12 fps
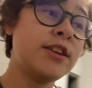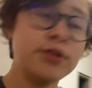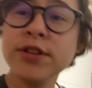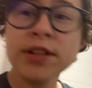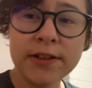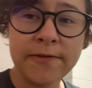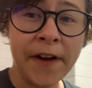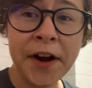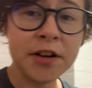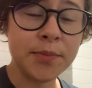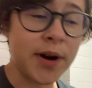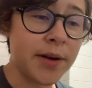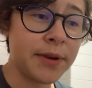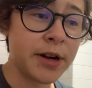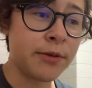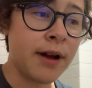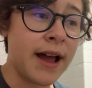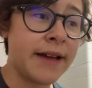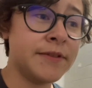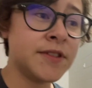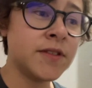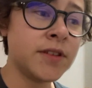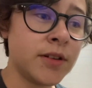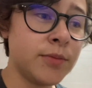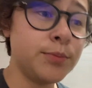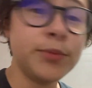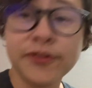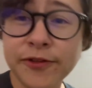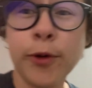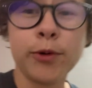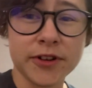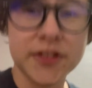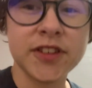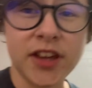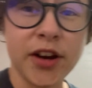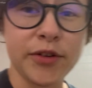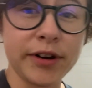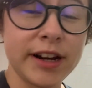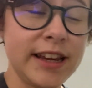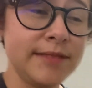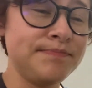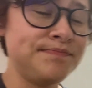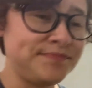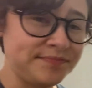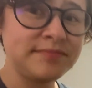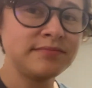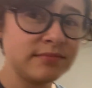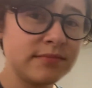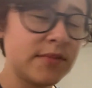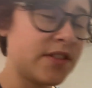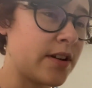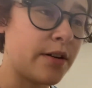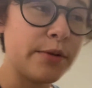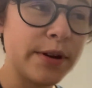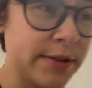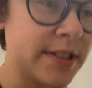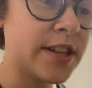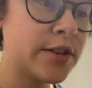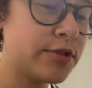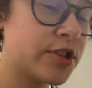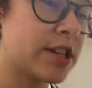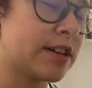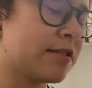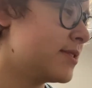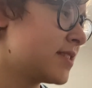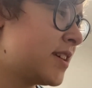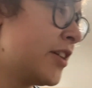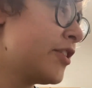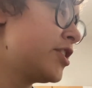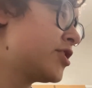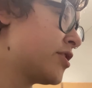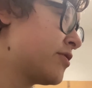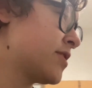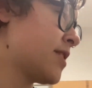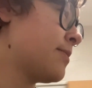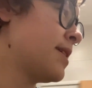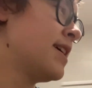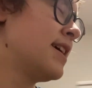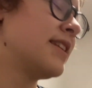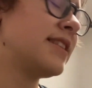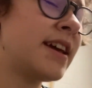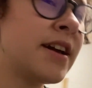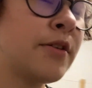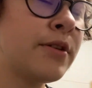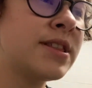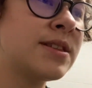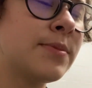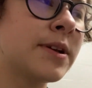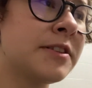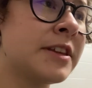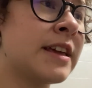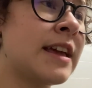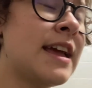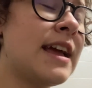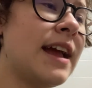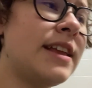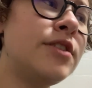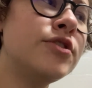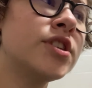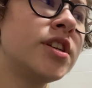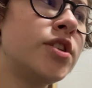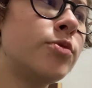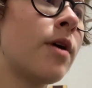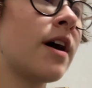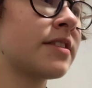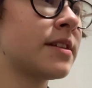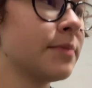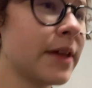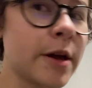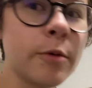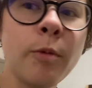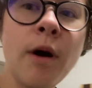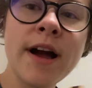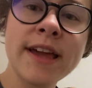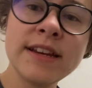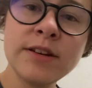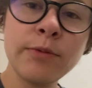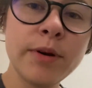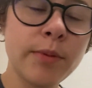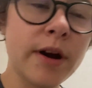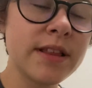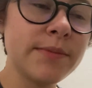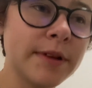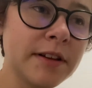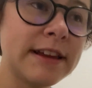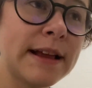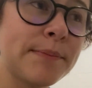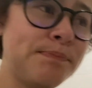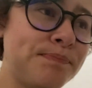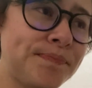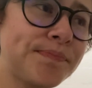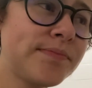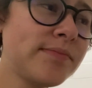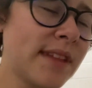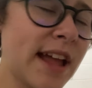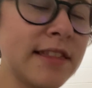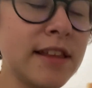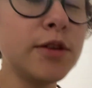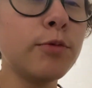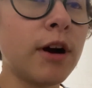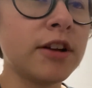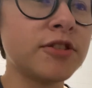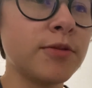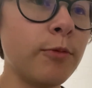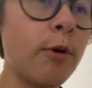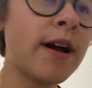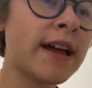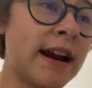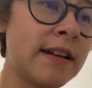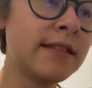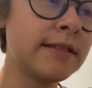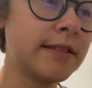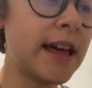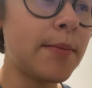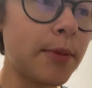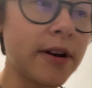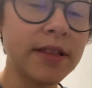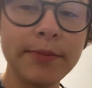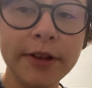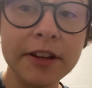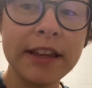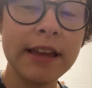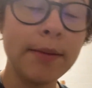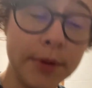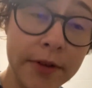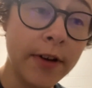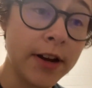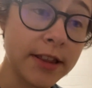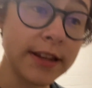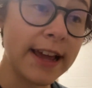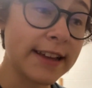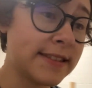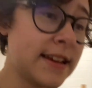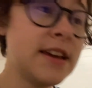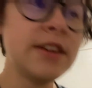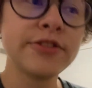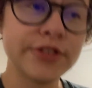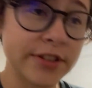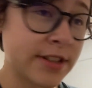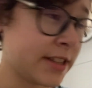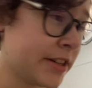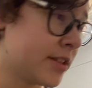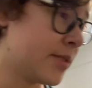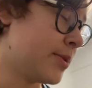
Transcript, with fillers: Usually the fire department arrives before security. So it was a huge deal. Security shows up, they go into the building, and usually you walk them, like walk into one part of the building, and then you watch them walk out of that part of the building and move on to the next. They're just clearing the